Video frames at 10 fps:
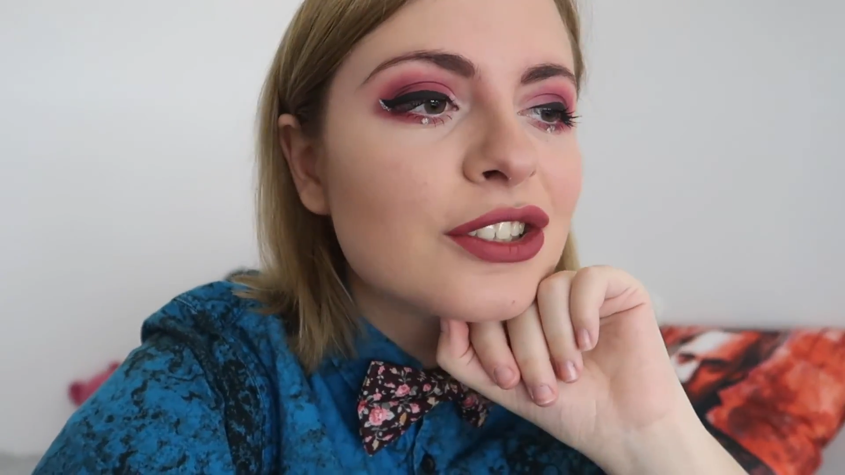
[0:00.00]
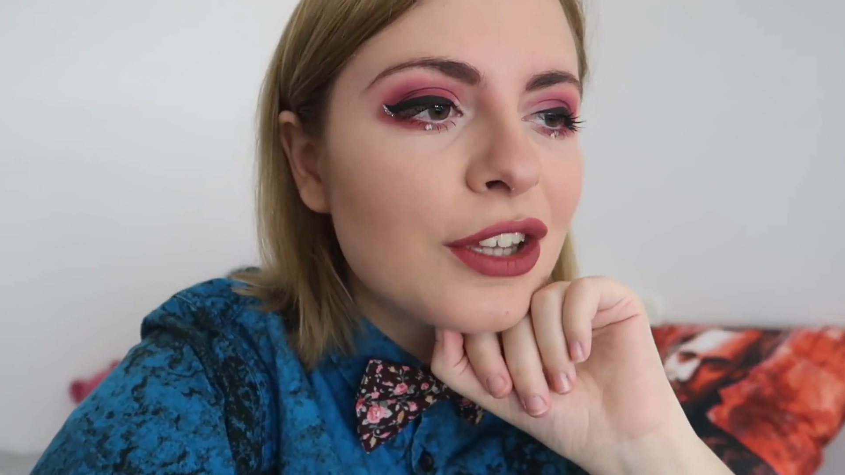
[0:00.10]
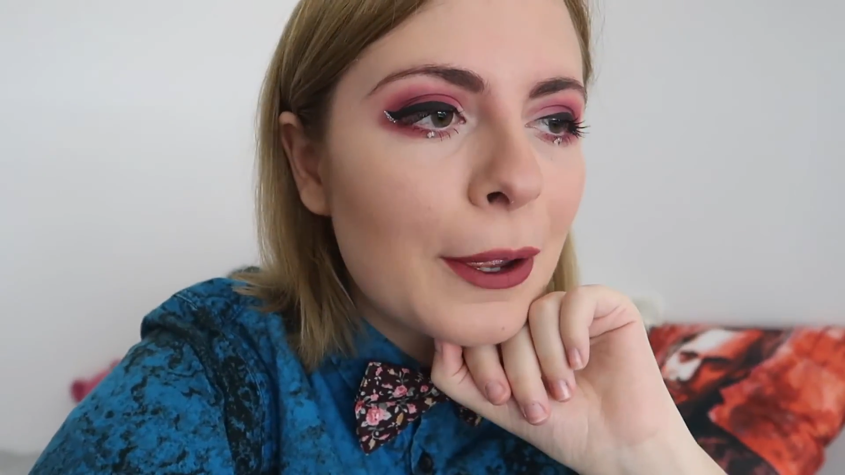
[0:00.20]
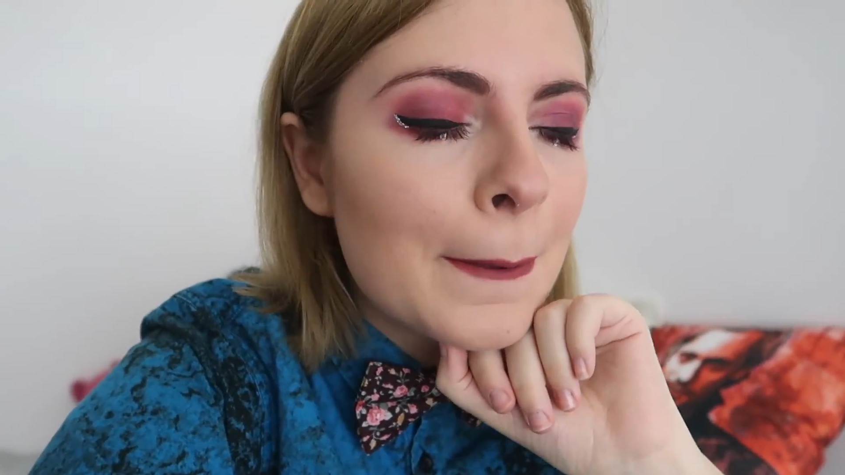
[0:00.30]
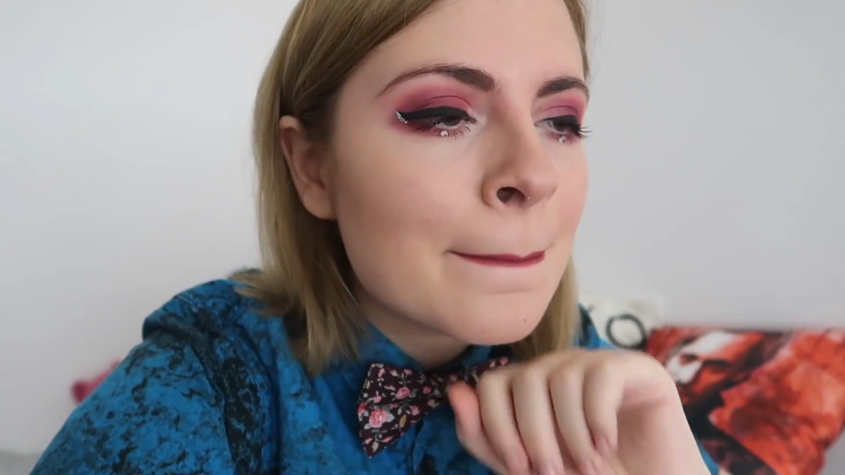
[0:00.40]

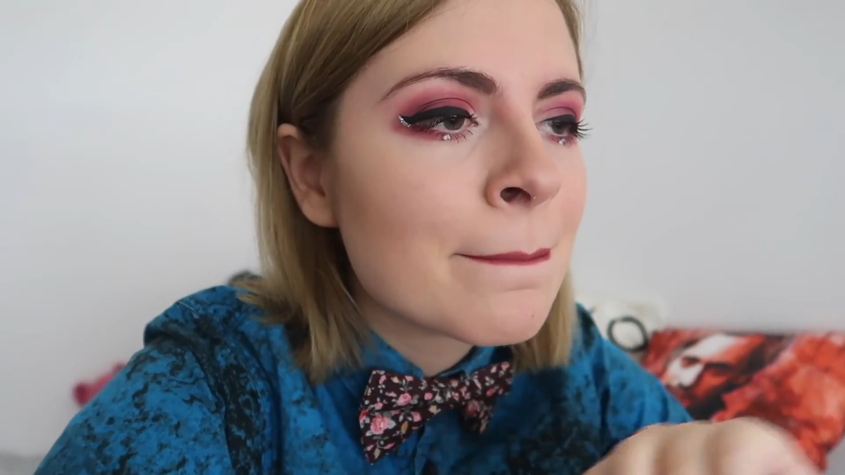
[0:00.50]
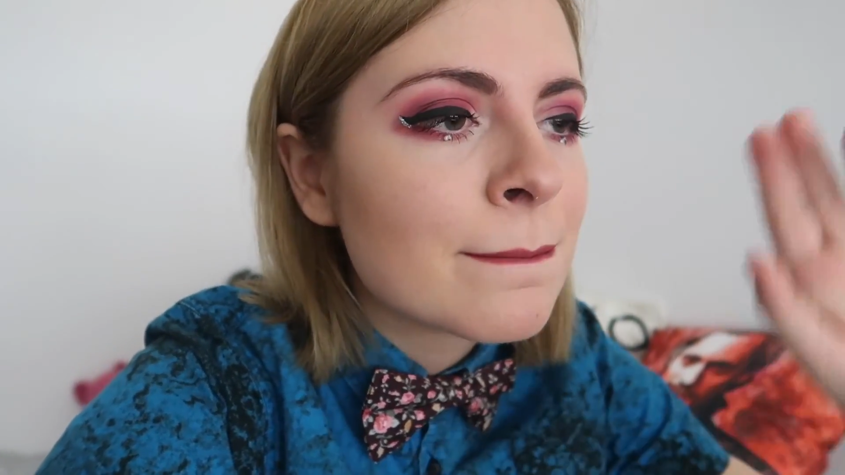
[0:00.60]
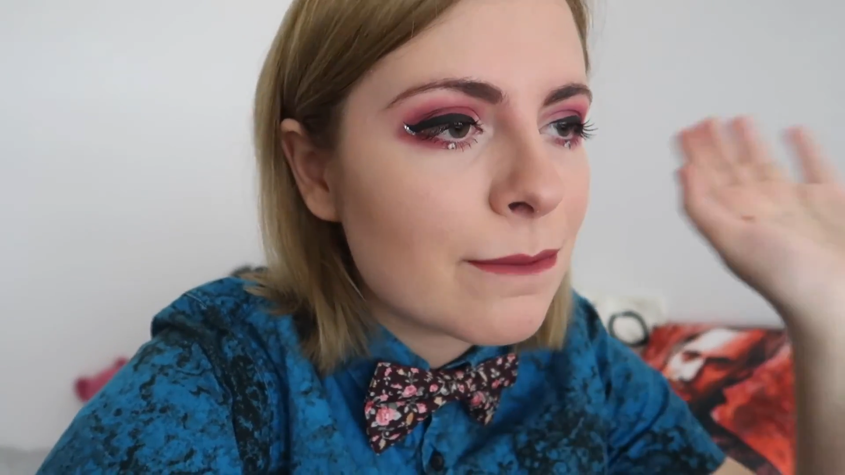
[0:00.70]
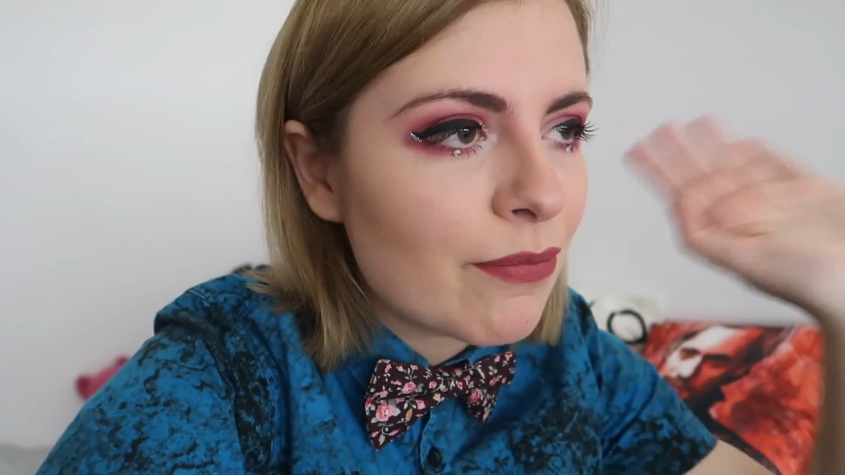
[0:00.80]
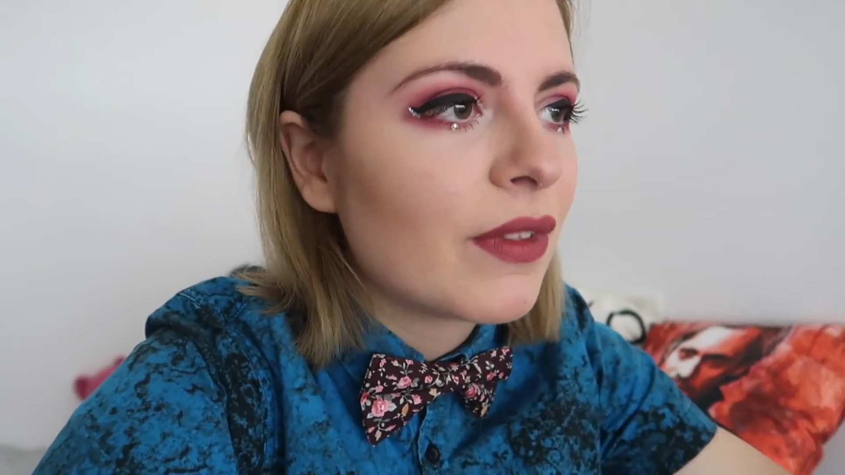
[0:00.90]
So
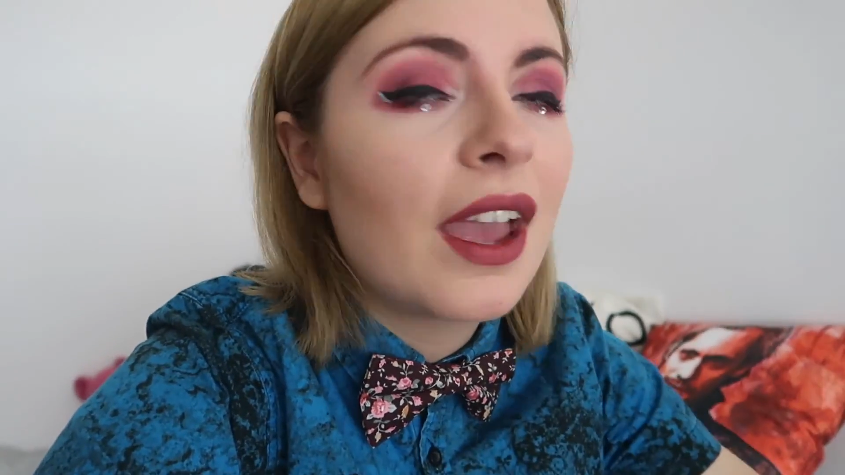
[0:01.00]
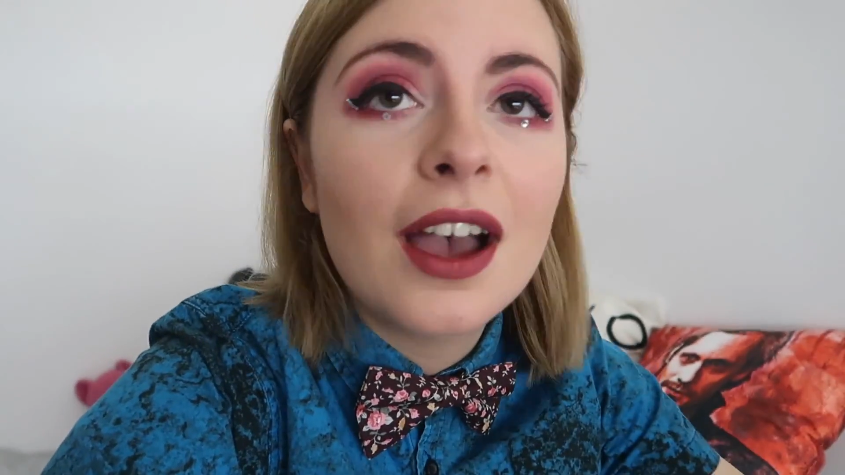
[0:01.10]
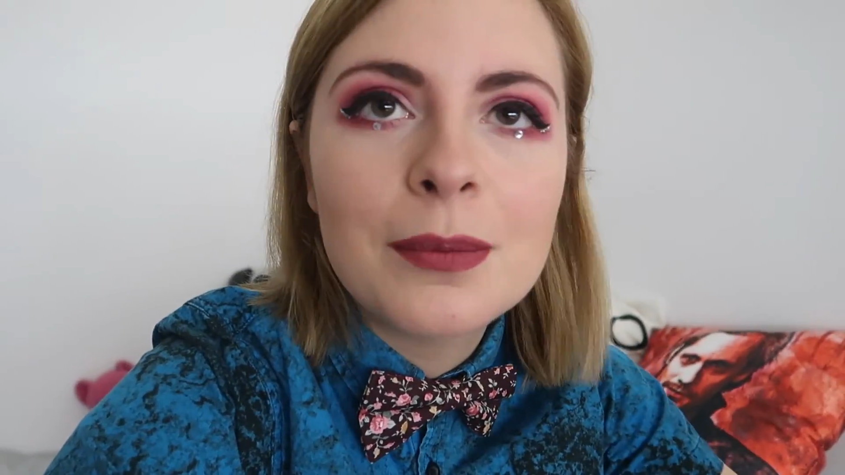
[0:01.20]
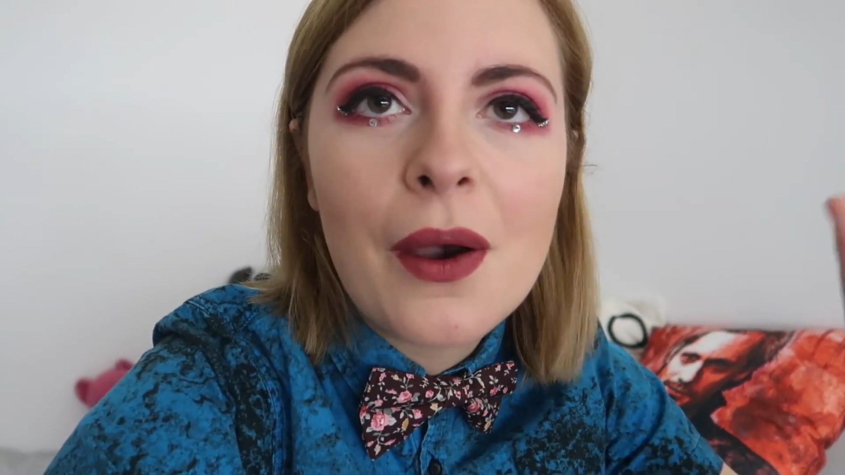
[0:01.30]
I'm